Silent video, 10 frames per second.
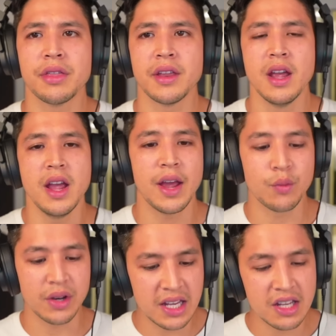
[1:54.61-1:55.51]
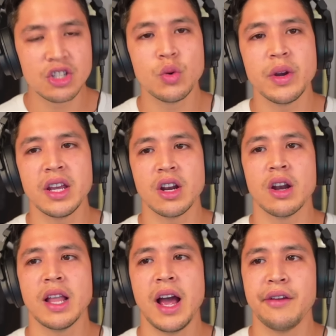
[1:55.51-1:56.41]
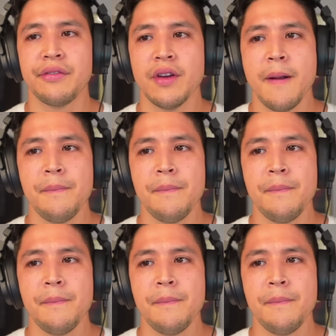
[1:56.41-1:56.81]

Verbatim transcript: and what he's doing in our life,